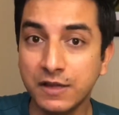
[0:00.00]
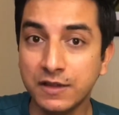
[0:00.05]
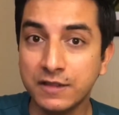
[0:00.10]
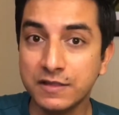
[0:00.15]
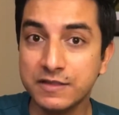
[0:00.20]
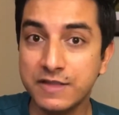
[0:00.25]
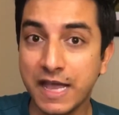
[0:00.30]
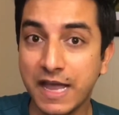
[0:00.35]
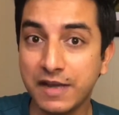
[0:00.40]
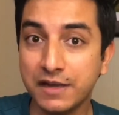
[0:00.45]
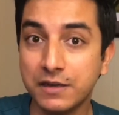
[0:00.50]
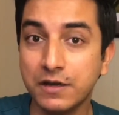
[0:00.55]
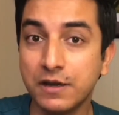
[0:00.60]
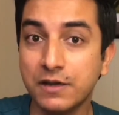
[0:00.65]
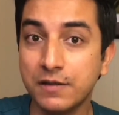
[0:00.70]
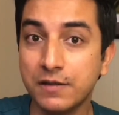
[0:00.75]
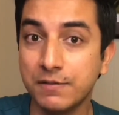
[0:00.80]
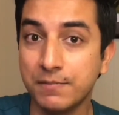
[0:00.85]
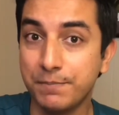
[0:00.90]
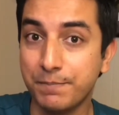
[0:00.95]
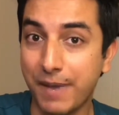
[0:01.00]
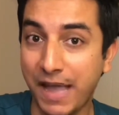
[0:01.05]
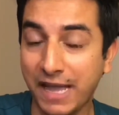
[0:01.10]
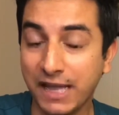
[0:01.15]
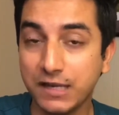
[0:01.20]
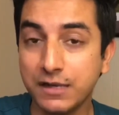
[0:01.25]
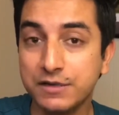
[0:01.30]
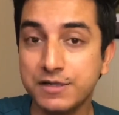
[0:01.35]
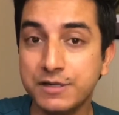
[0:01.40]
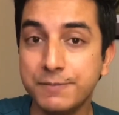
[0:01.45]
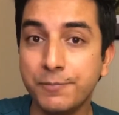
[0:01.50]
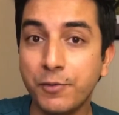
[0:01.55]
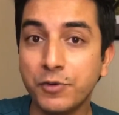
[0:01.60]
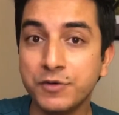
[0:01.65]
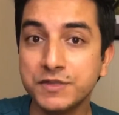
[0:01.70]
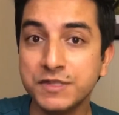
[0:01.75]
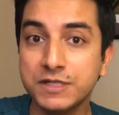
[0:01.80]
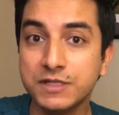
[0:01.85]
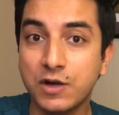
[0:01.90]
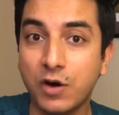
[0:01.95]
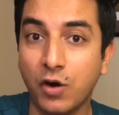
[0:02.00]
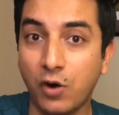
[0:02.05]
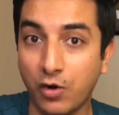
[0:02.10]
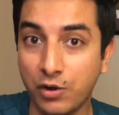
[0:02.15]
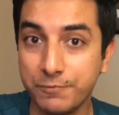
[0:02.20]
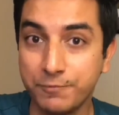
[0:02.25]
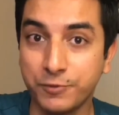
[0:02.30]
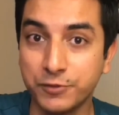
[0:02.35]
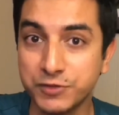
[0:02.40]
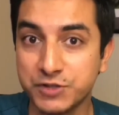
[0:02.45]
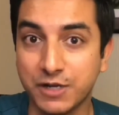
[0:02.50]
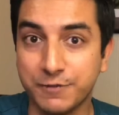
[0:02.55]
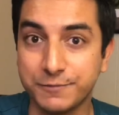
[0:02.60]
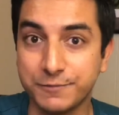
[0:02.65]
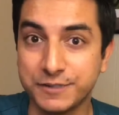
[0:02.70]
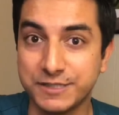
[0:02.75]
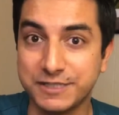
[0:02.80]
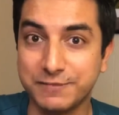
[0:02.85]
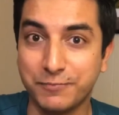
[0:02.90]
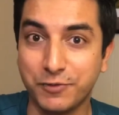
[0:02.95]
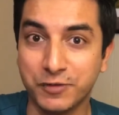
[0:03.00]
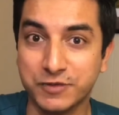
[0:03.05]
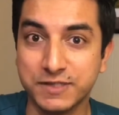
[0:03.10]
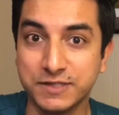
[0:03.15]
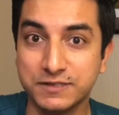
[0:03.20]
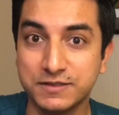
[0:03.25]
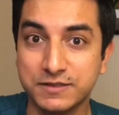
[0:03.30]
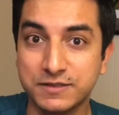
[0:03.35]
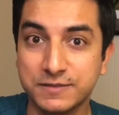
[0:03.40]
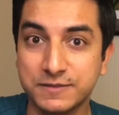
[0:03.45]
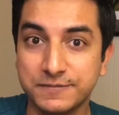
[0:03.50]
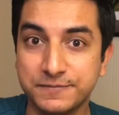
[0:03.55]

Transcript: than bank deposit or post office deposit.